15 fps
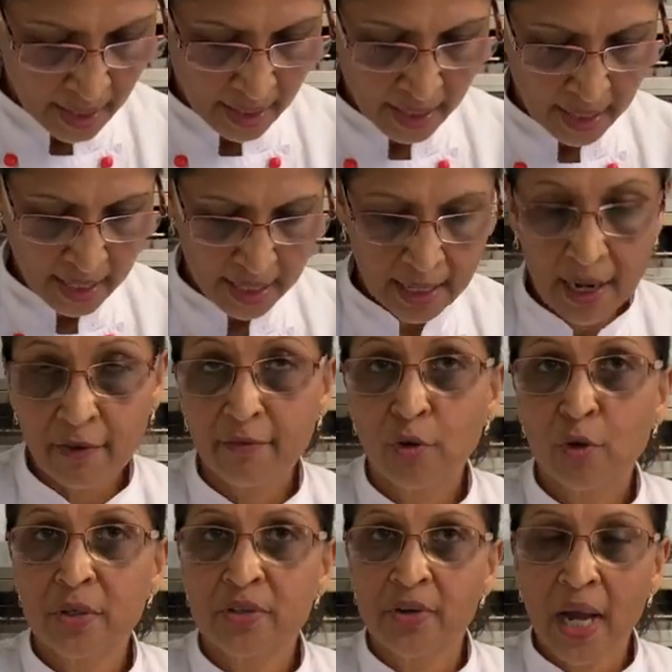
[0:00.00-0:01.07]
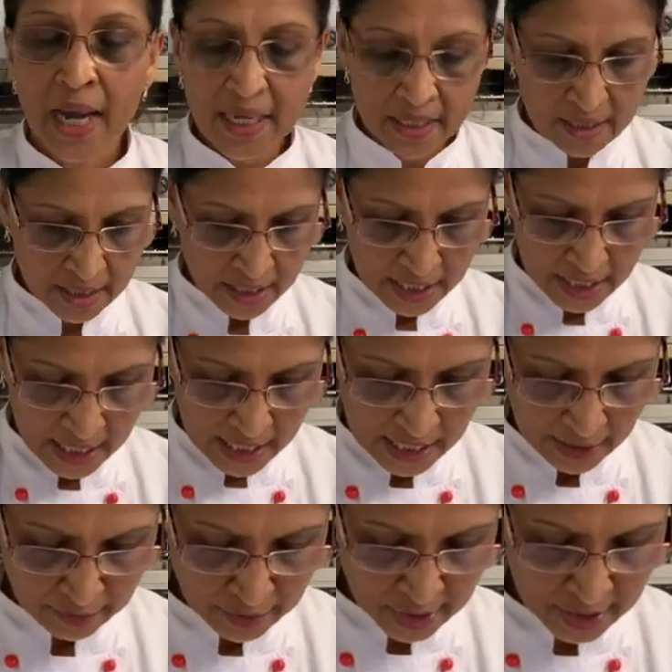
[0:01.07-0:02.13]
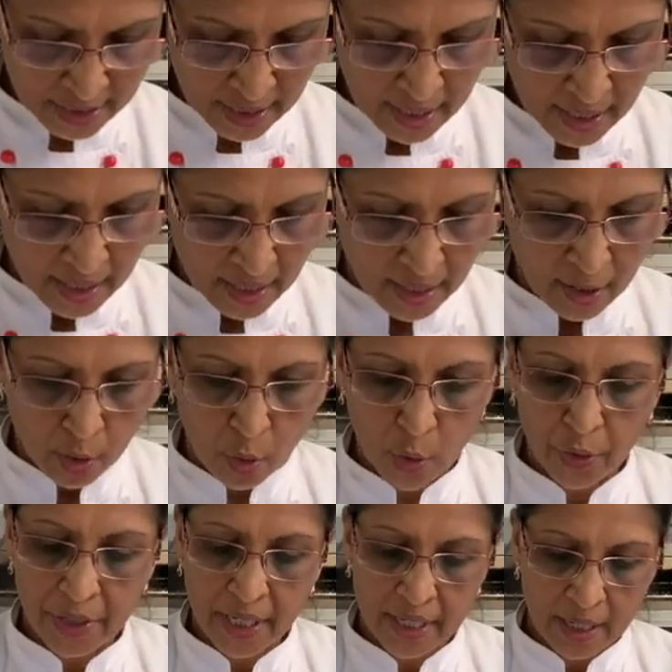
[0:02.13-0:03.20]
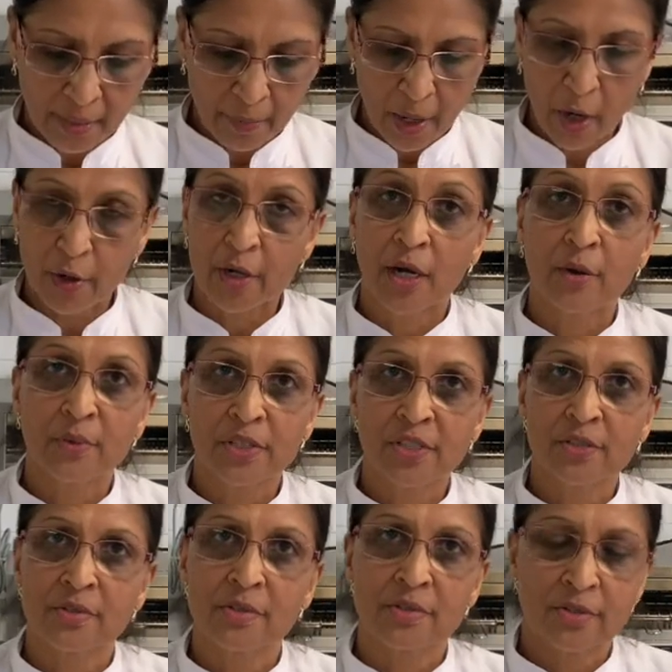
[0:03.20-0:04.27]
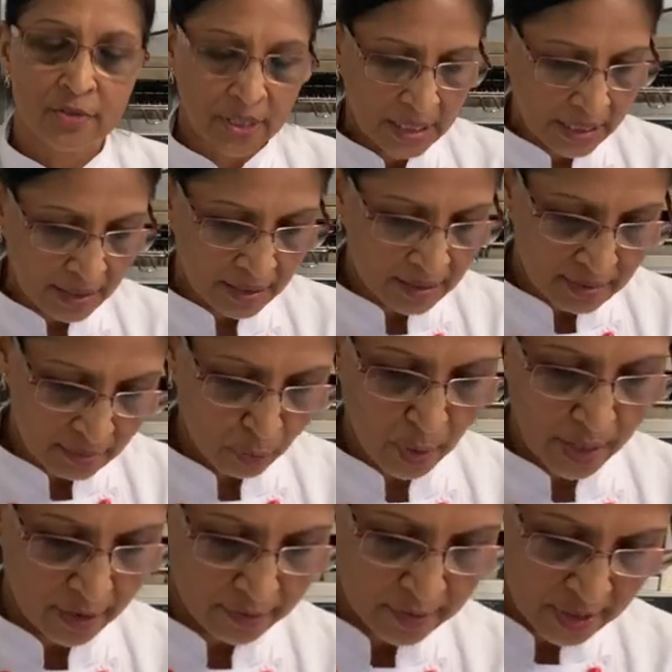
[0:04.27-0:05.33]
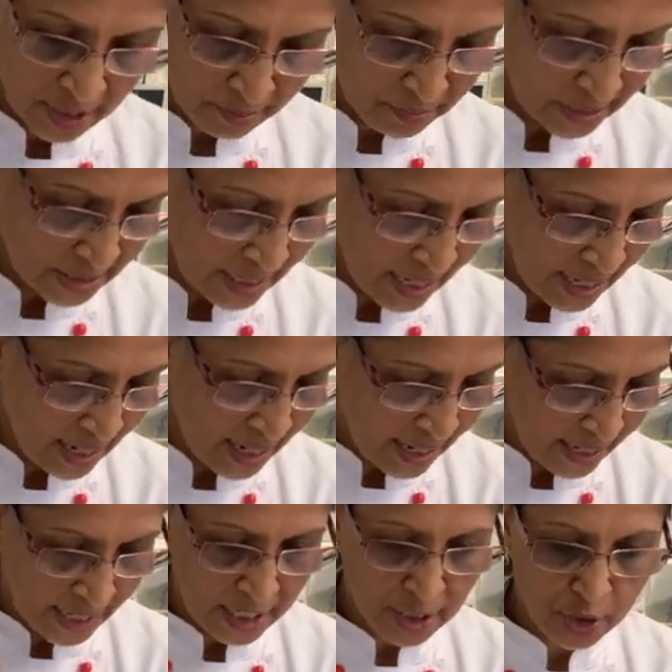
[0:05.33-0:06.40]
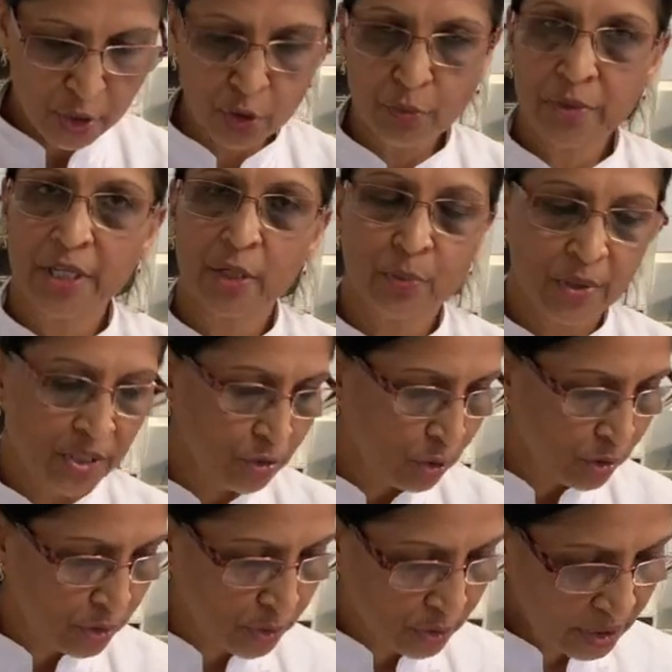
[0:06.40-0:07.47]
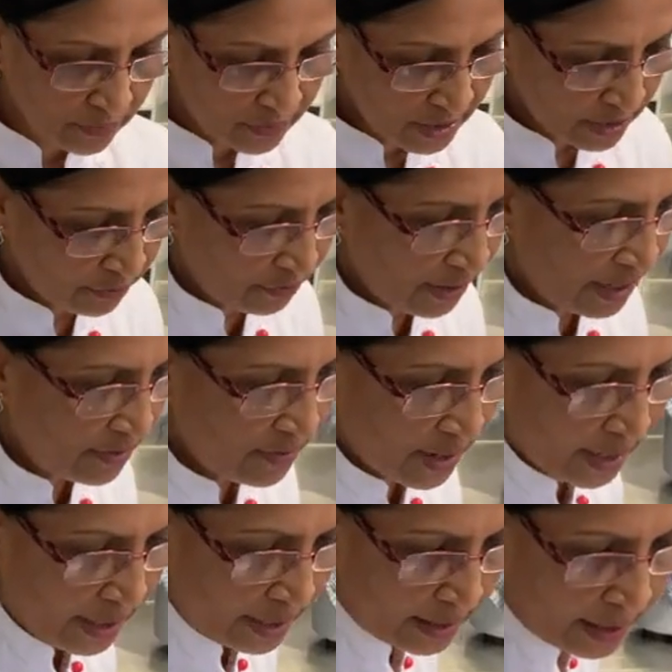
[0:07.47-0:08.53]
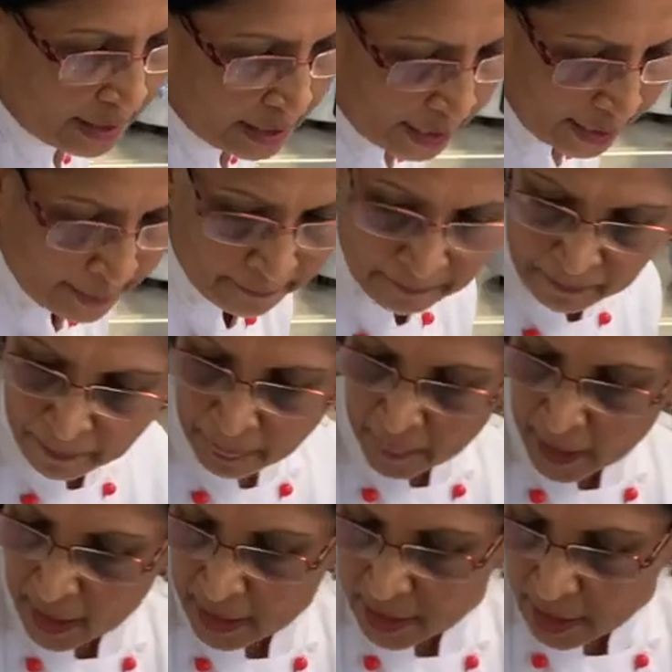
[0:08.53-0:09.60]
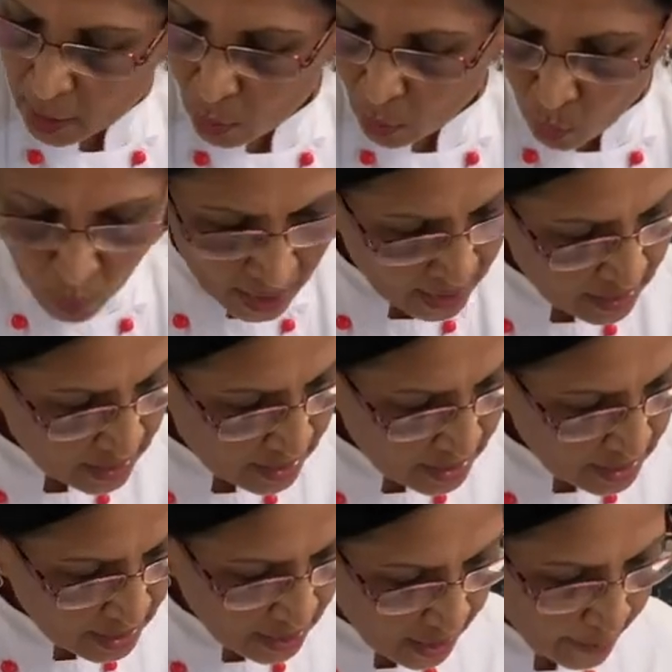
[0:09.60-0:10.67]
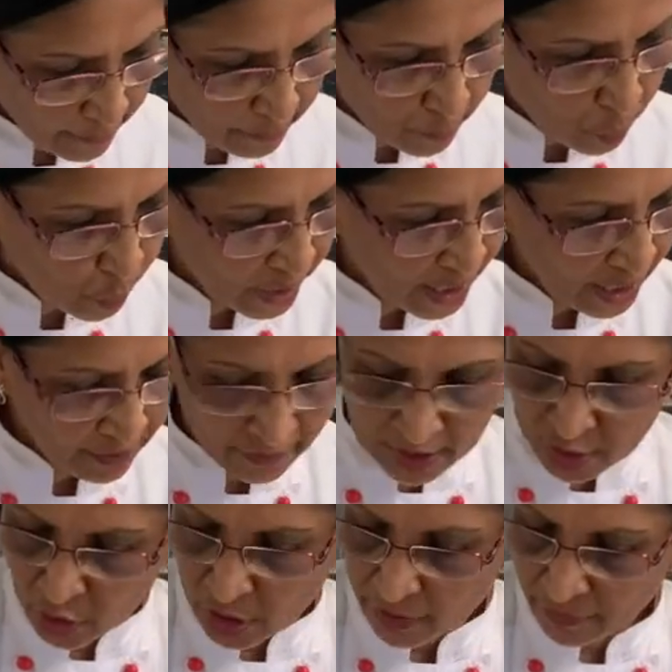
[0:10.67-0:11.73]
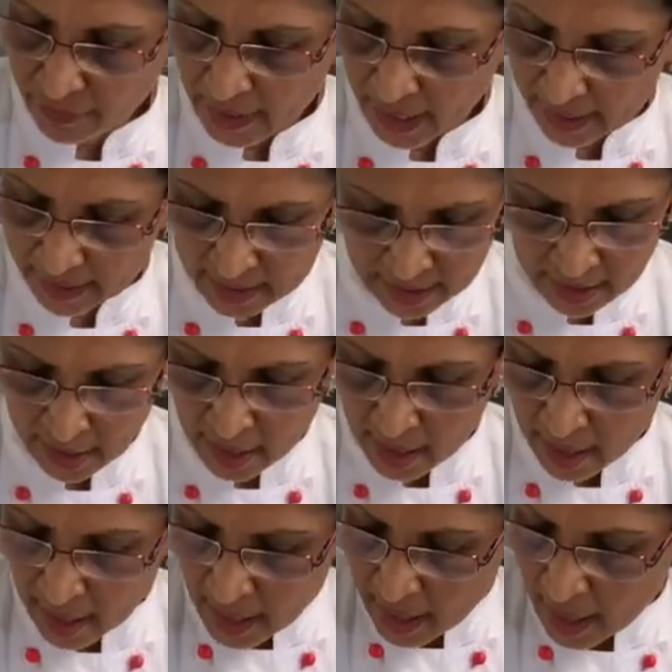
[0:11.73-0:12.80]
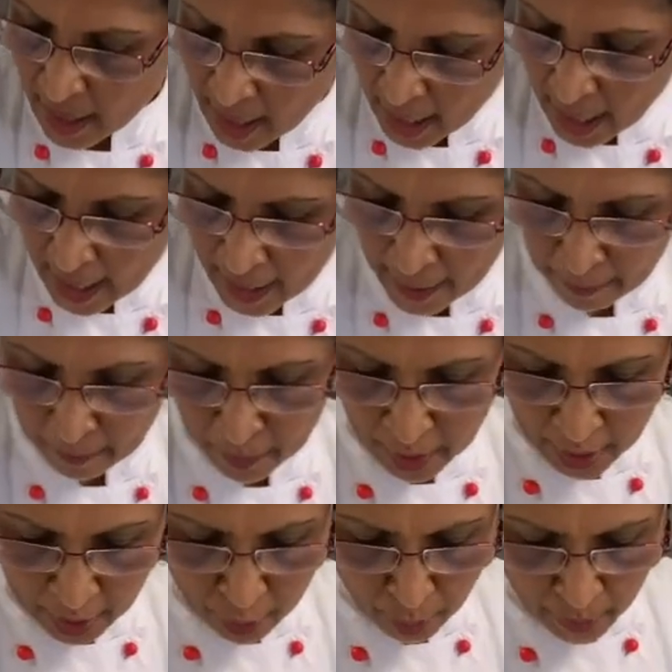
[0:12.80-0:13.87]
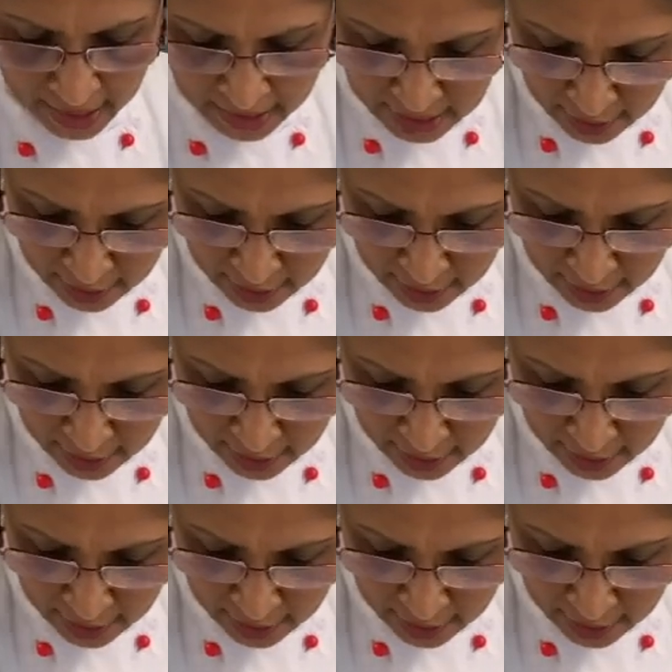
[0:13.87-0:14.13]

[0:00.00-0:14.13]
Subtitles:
and I've got dried curry leaves, coriander powder, which is also Indian way of saying masala, and turmeric, which also gives the flavor and color. So once we have achieved that aromatic